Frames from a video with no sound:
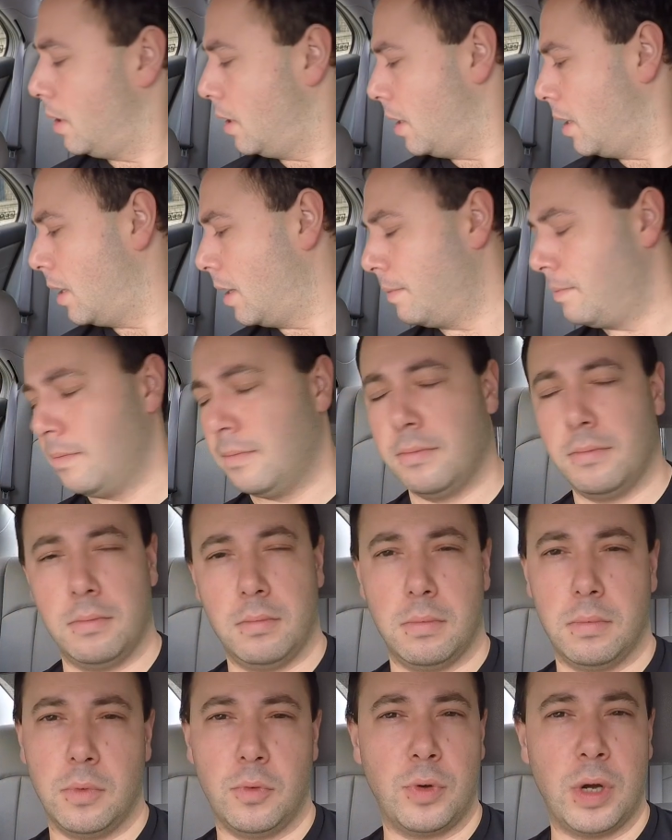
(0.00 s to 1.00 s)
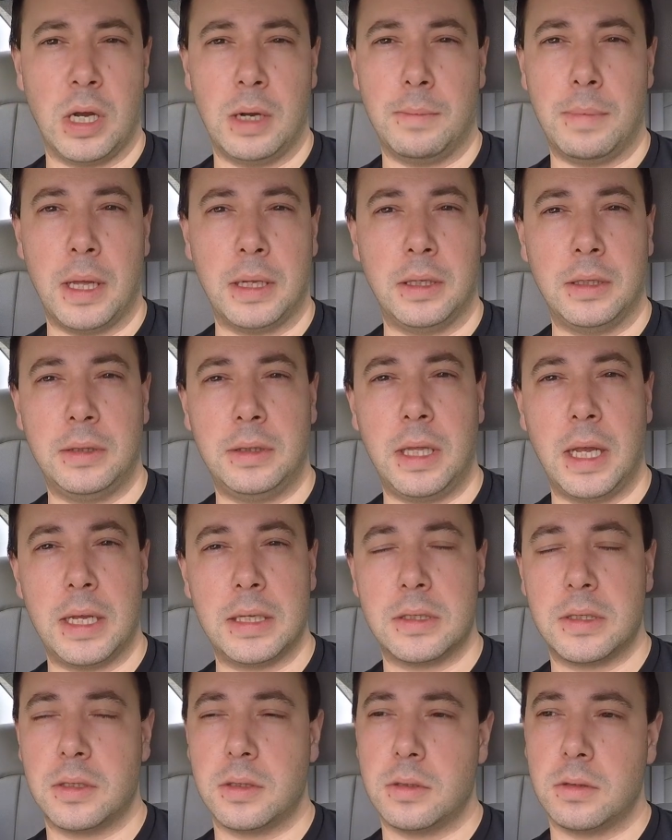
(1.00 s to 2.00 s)
I'm really bad at
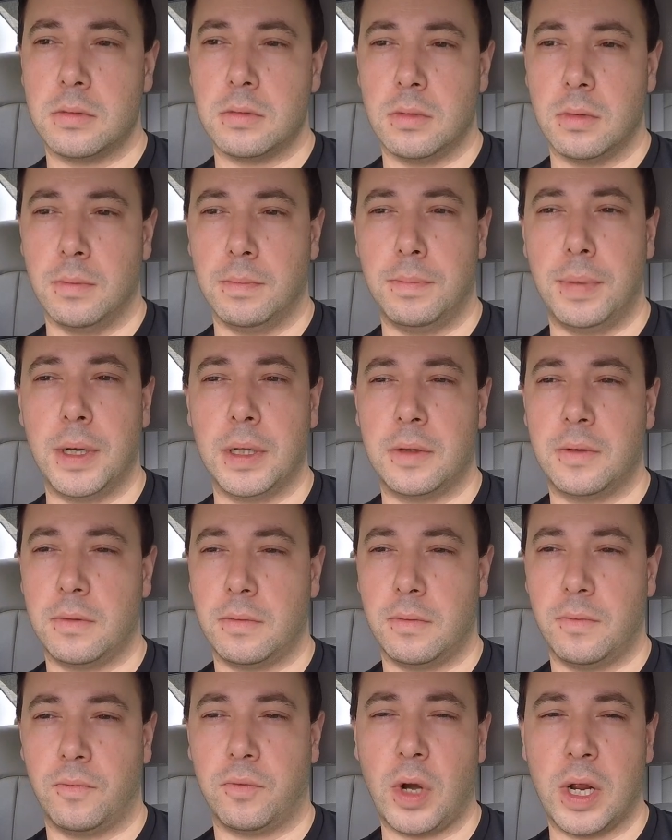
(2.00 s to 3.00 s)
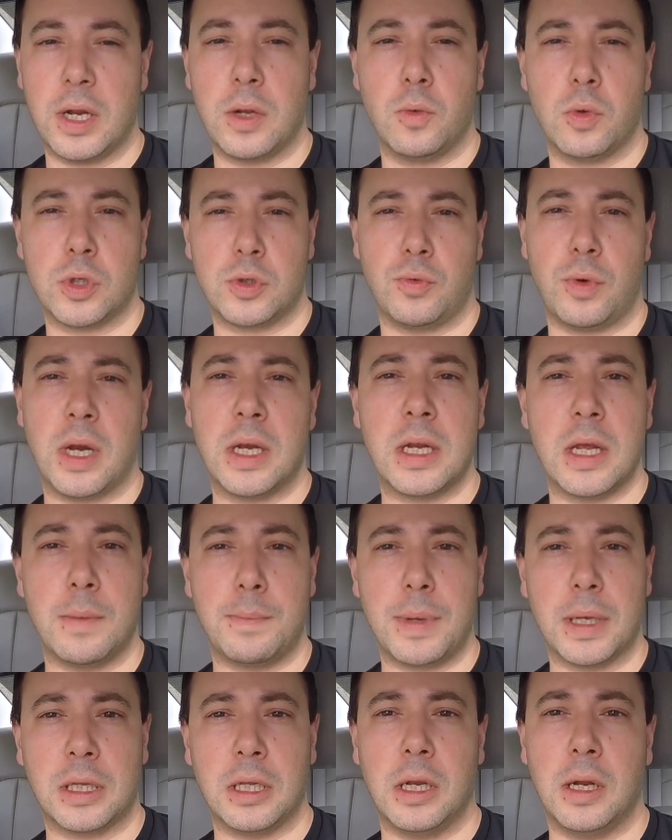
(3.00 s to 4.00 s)
dates, but Friday was ready. I
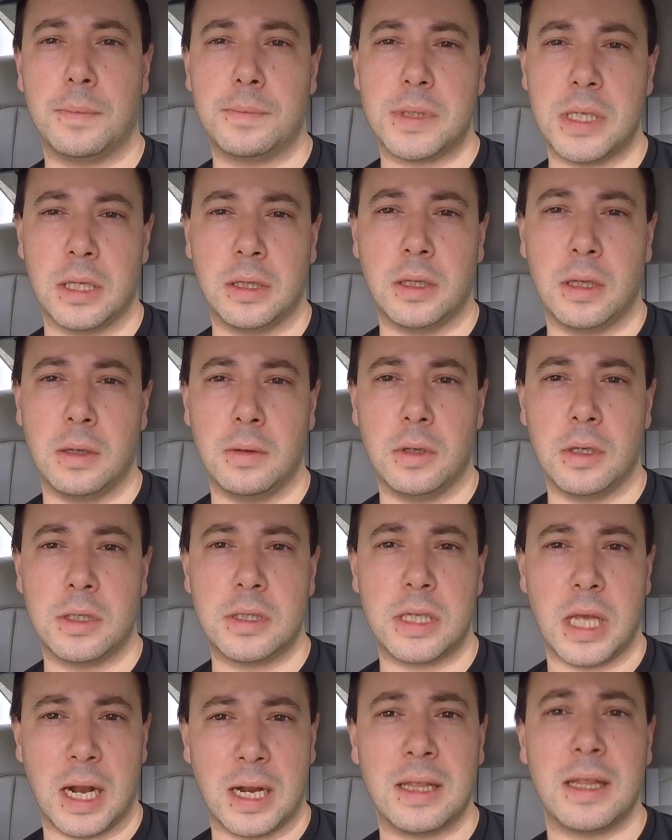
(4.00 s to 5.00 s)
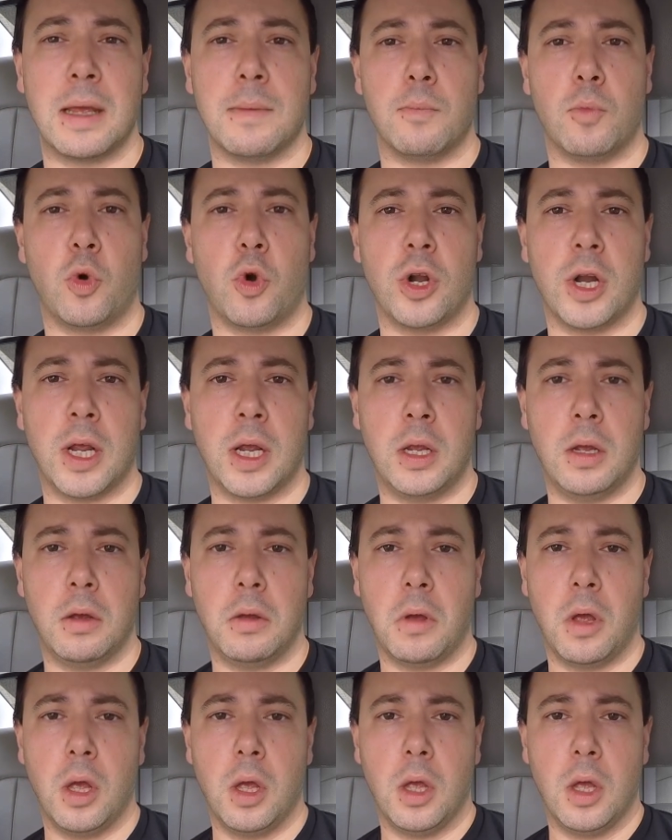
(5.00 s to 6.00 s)
picked it up Saturday morning,
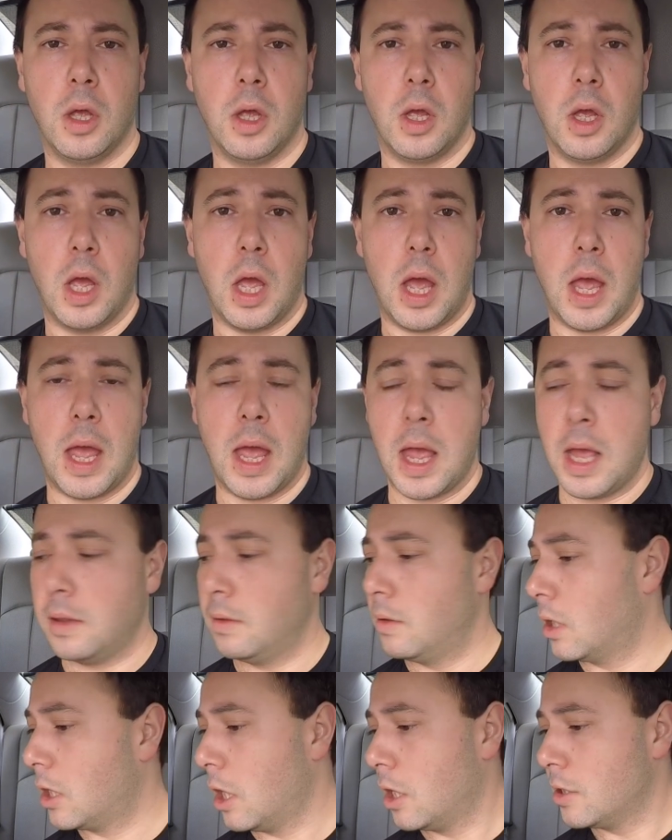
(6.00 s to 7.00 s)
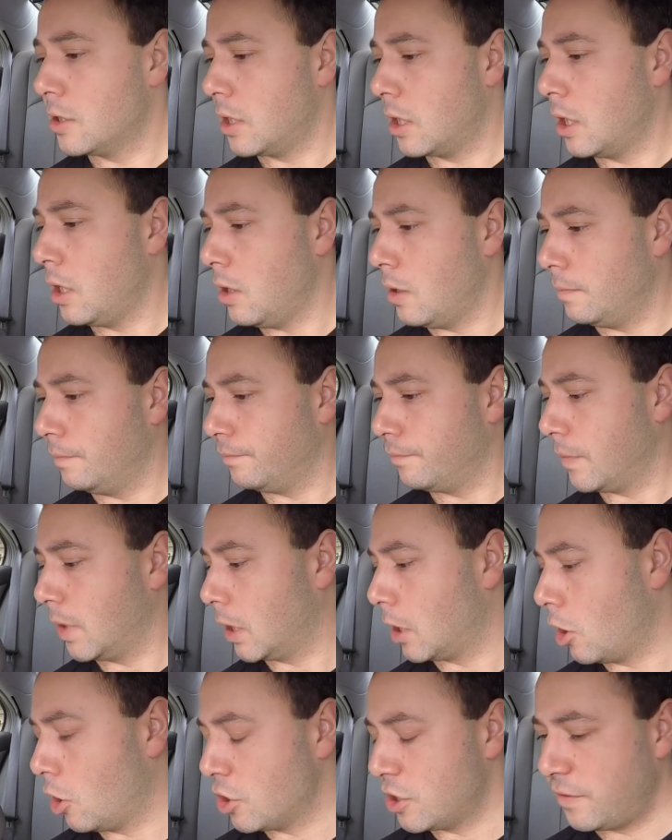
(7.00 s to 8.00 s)
and the car's here.
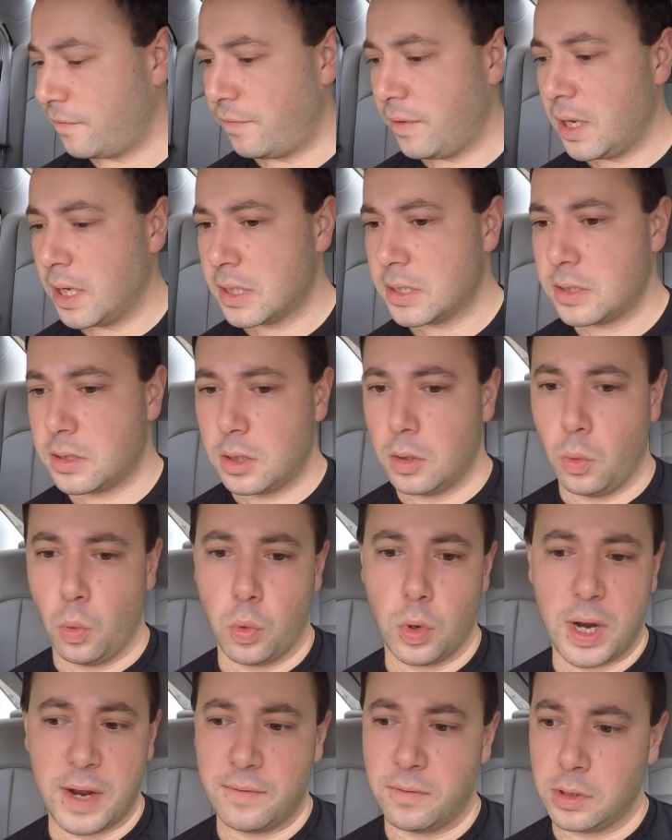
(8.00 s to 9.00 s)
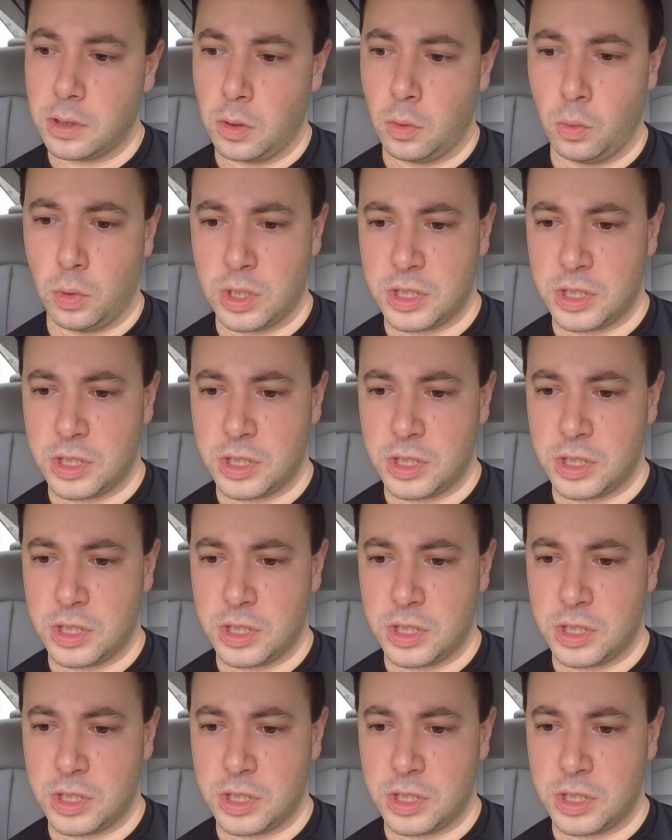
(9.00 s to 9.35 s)
The car's fixed, everything